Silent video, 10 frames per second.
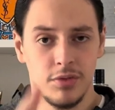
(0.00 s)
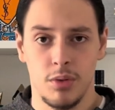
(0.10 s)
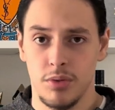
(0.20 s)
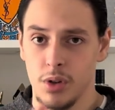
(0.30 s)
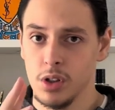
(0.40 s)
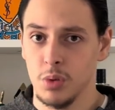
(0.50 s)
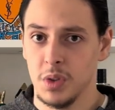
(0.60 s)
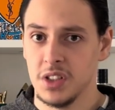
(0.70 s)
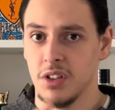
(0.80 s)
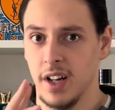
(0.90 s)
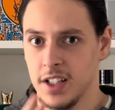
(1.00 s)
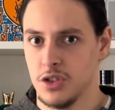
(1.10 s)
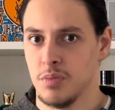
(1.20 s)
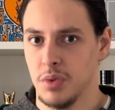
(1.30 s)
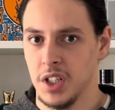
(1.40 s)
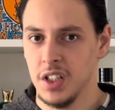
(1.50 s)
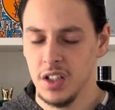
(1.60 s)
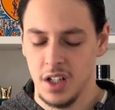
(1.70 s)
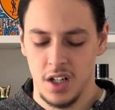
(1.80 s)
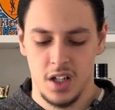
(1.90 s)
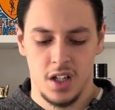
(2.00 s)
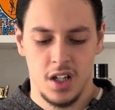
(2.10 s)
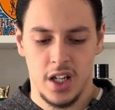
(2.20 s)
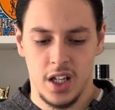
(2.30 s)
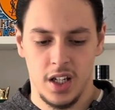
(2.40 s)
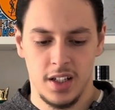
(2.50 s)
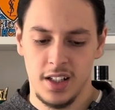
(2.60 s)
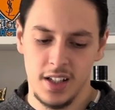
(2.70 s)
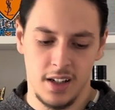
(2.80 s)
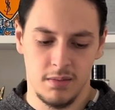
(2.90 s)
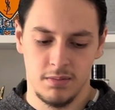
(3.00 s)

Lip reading: for fall, winter and spring. And yeah,